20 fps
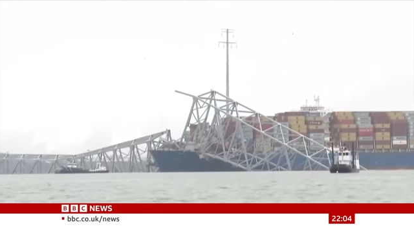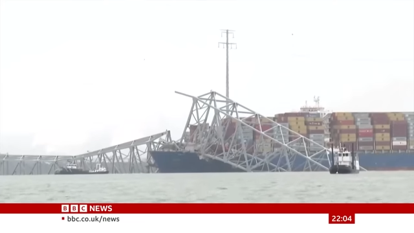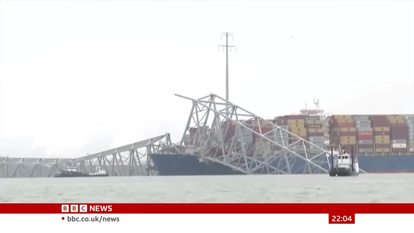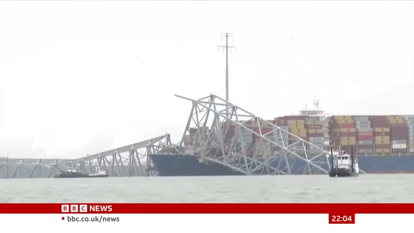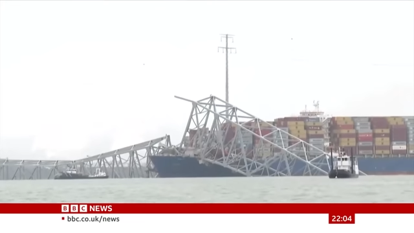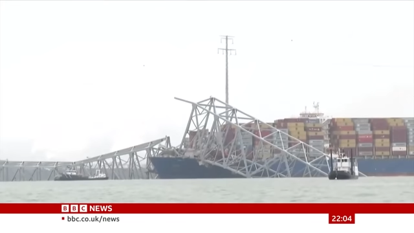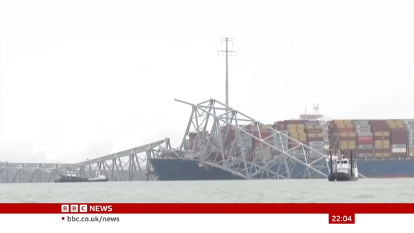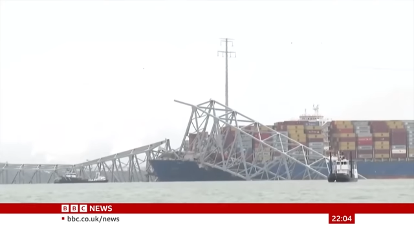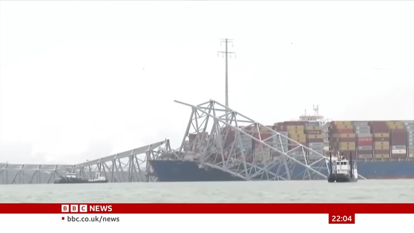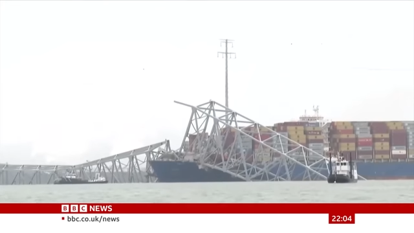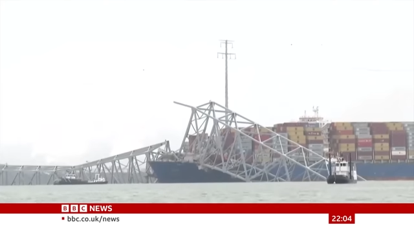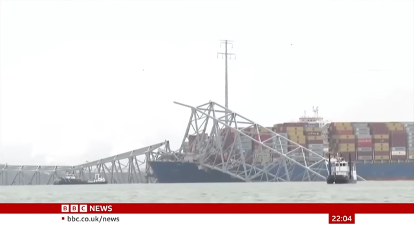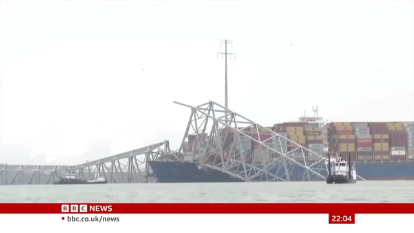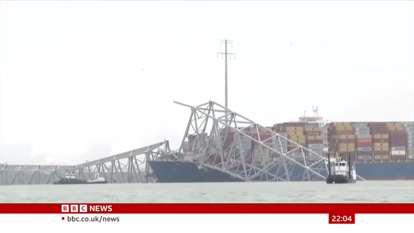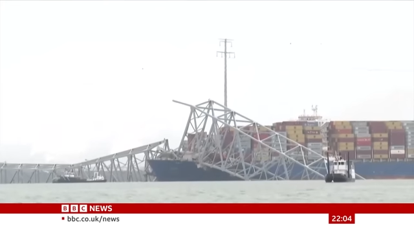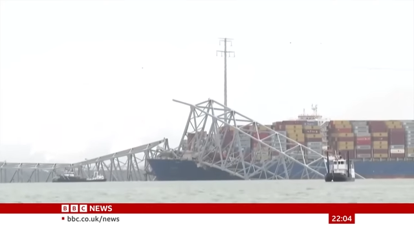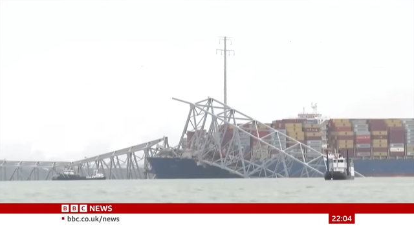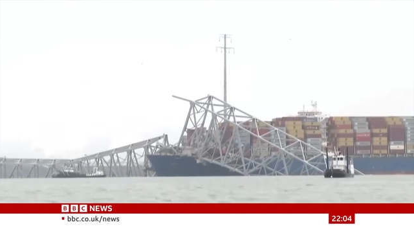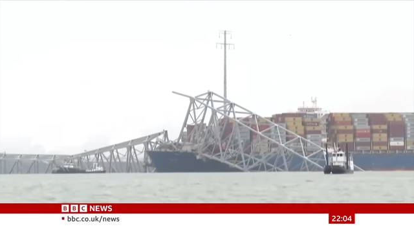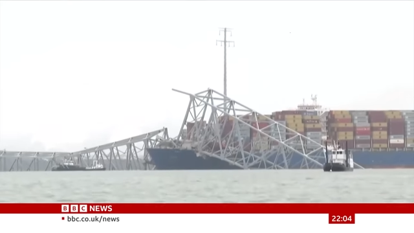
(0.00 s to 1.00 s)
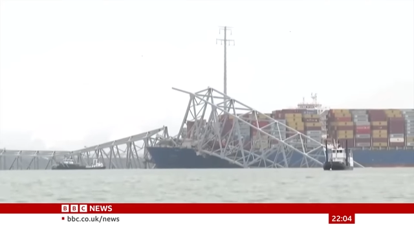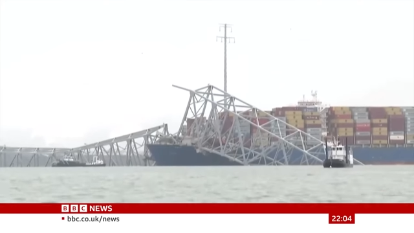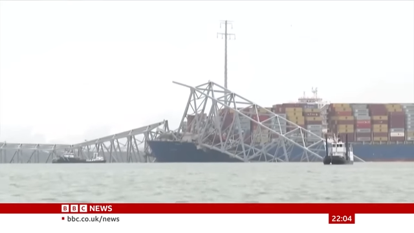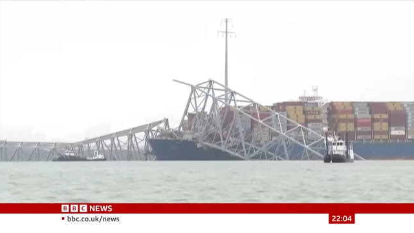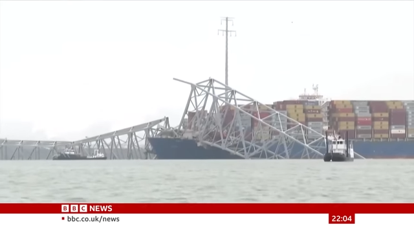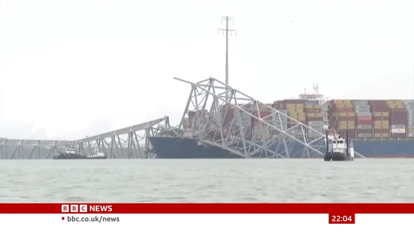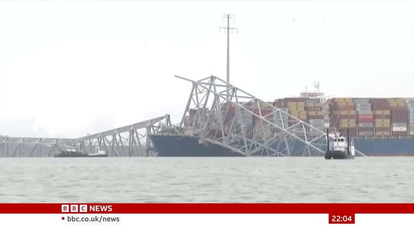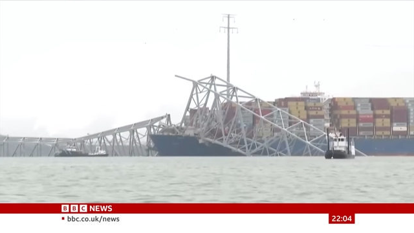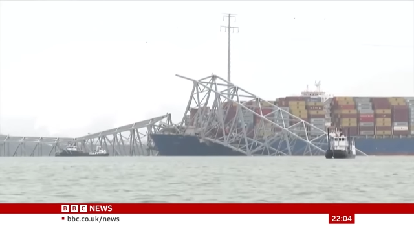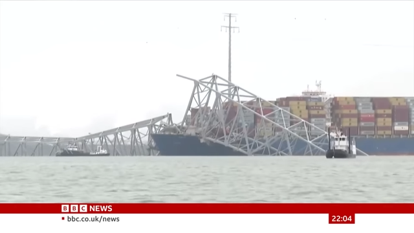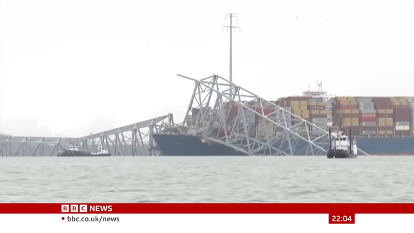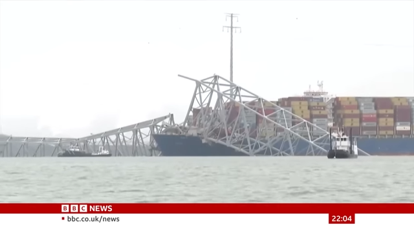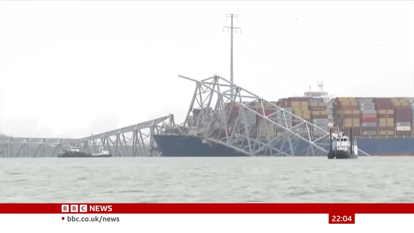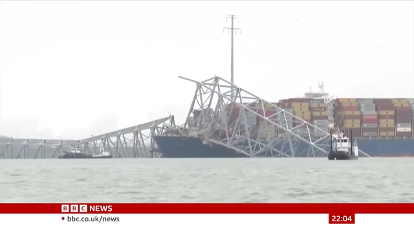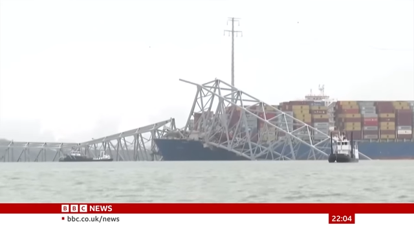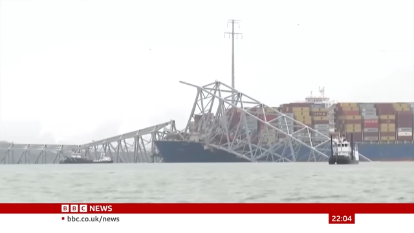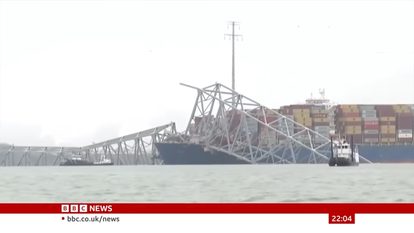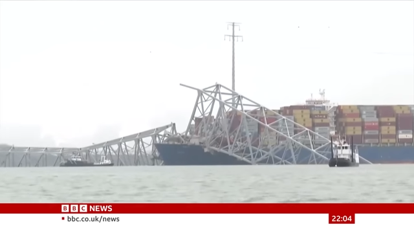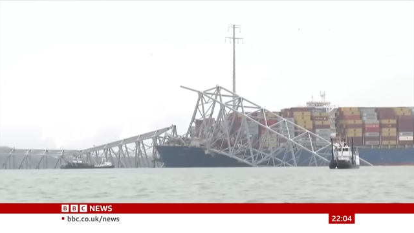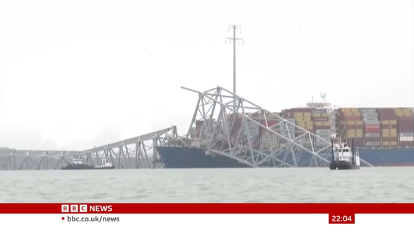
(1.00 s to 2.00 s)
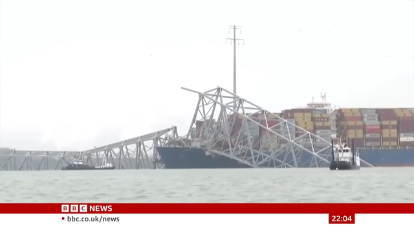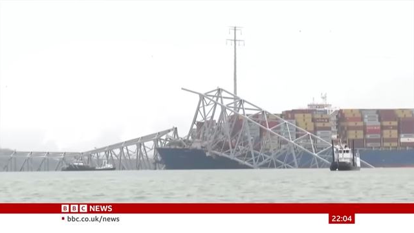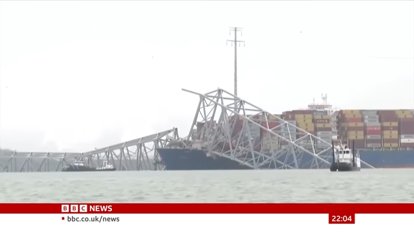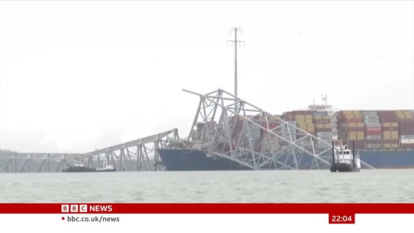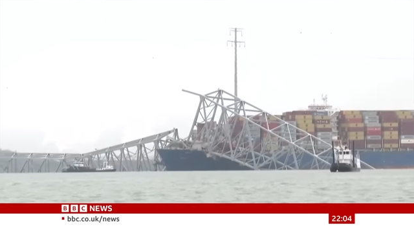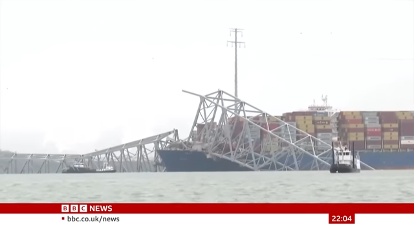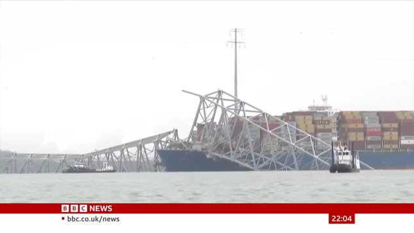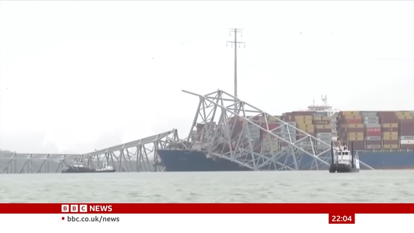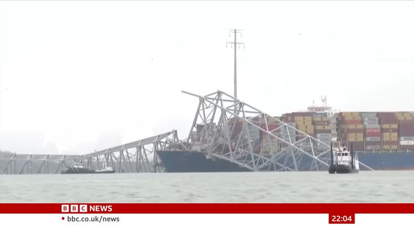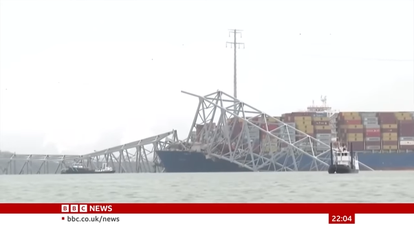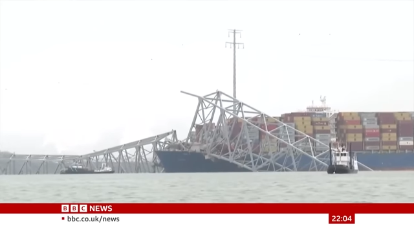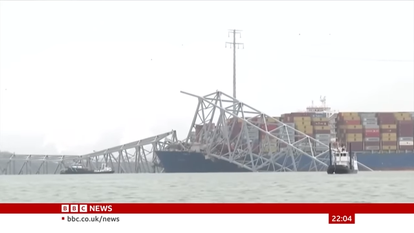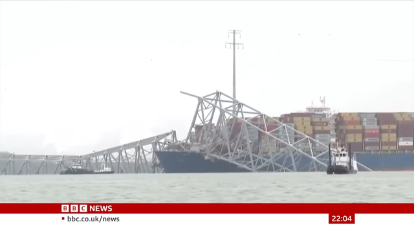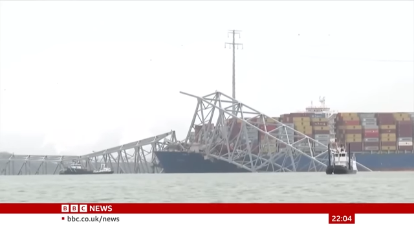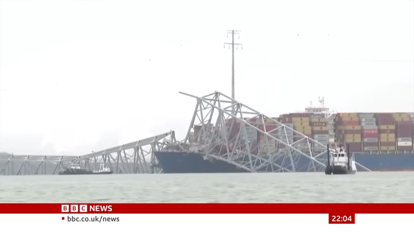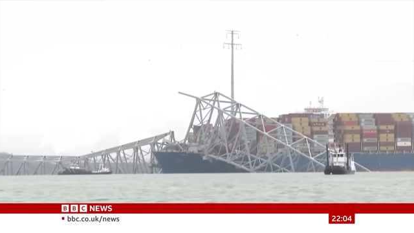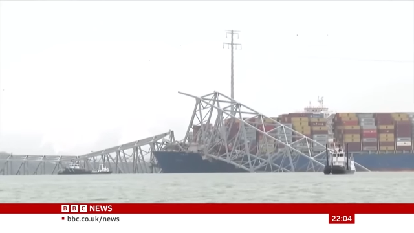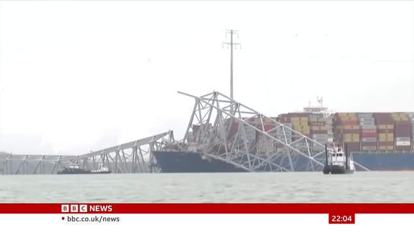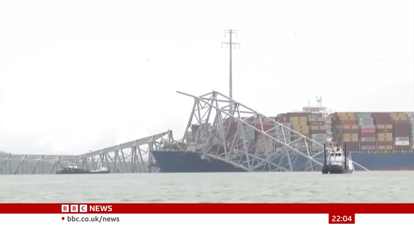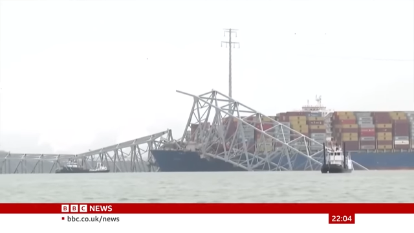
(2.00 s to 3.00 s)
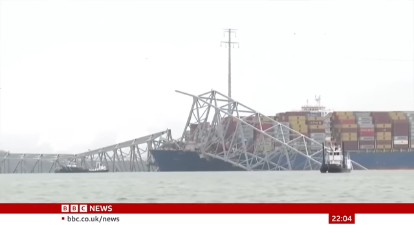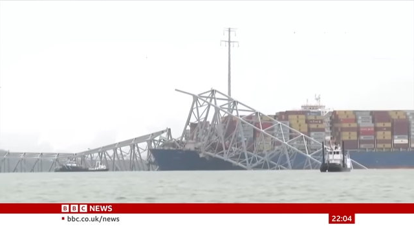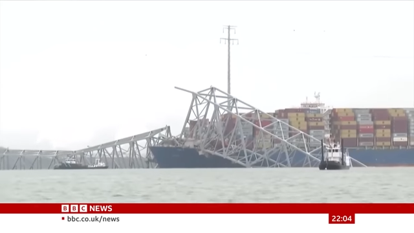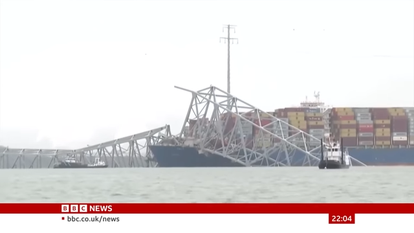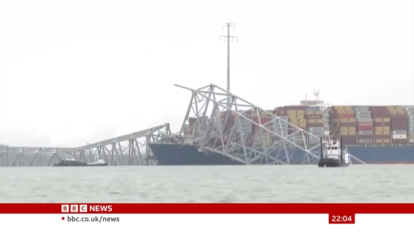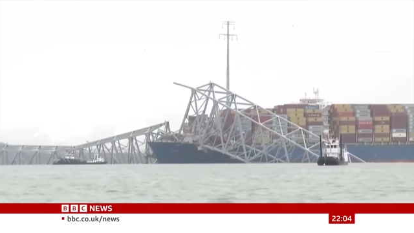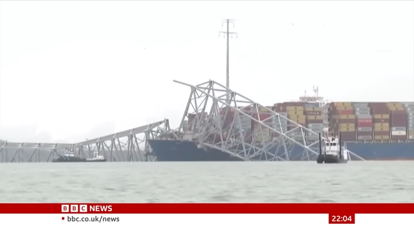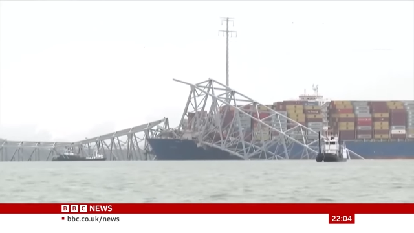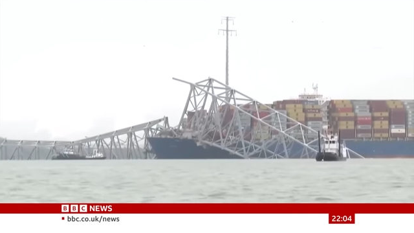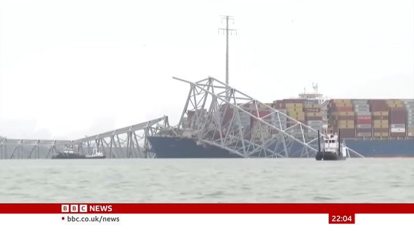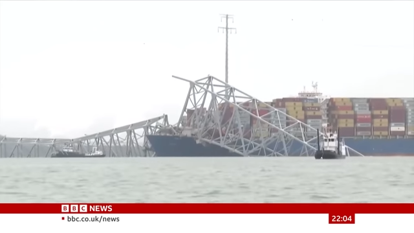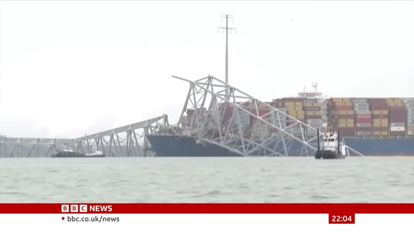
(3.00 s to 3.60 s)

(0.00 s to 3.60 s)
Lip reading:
Nobody's mouth can be seen.